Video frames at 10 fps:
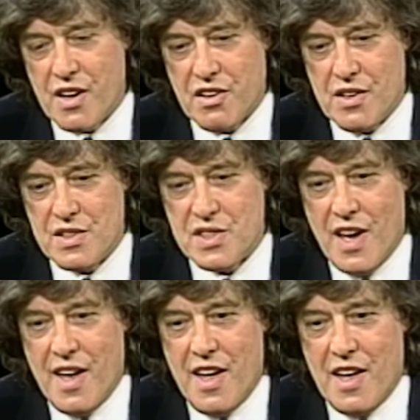of areas,
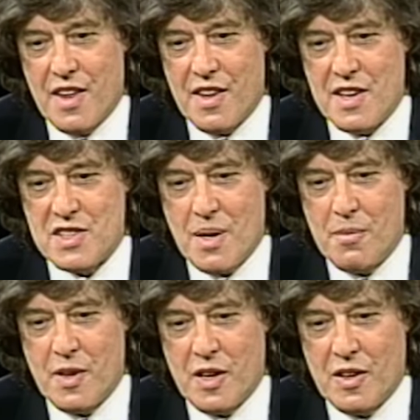there's
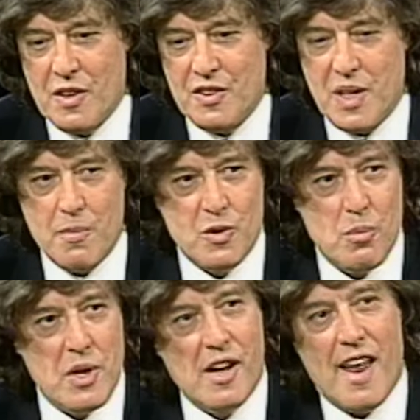something deemed
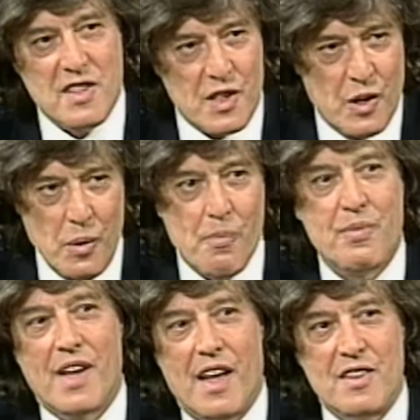to be classical
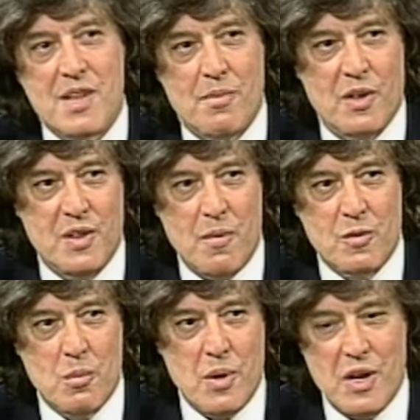and something
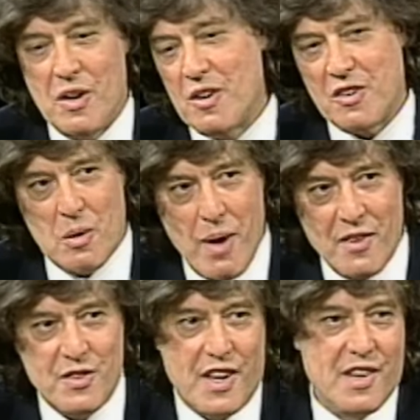deemed to be
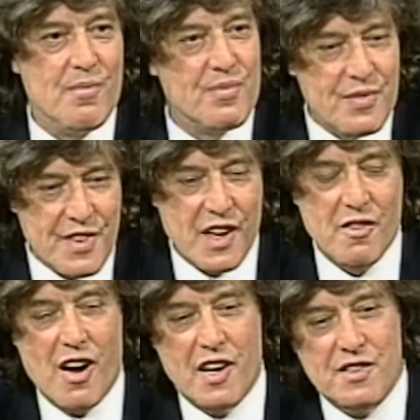romantic
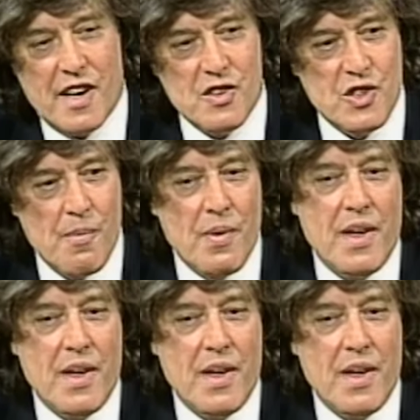think of architecture.